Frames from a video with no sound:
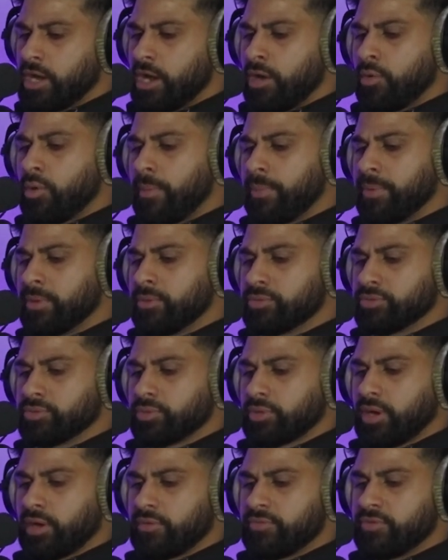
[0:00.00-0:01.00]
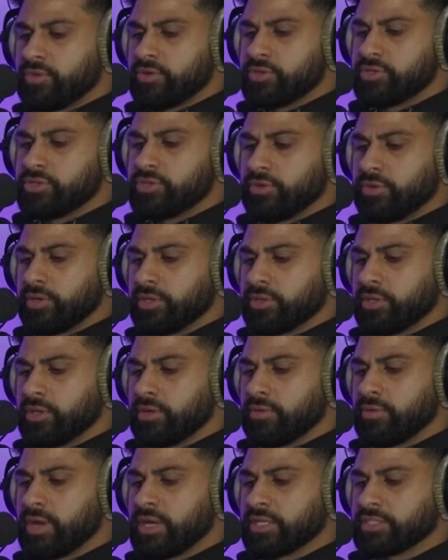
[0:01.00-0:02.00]
A weapon was recovered during the
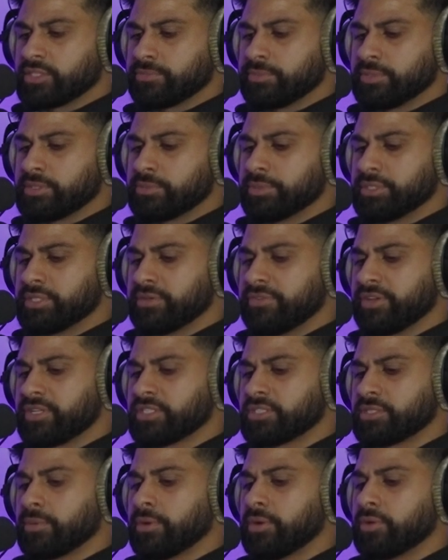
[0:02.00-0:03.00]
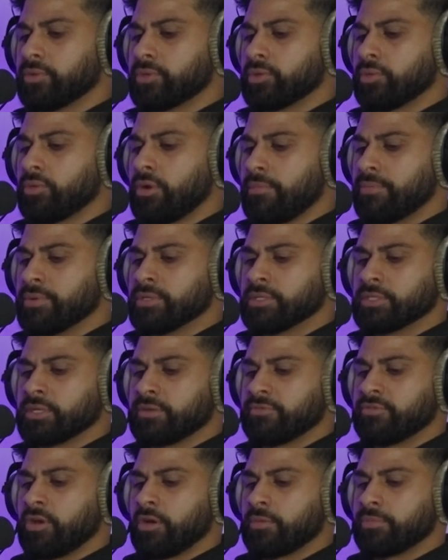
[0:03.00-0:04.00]
arrest, but specifics about the weapon
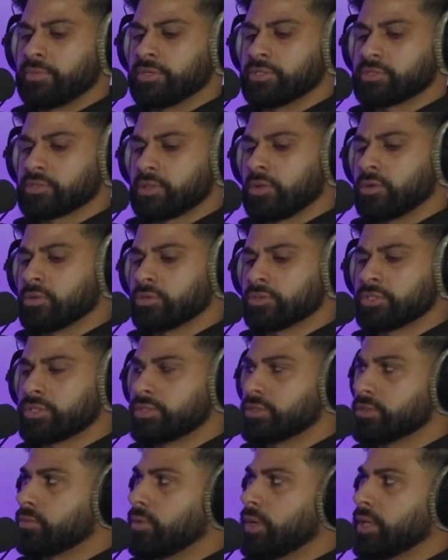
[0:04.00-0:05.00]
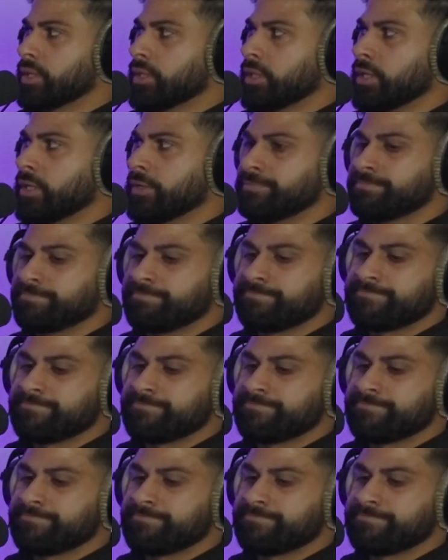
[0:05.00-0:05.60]
have not been disclosed widely.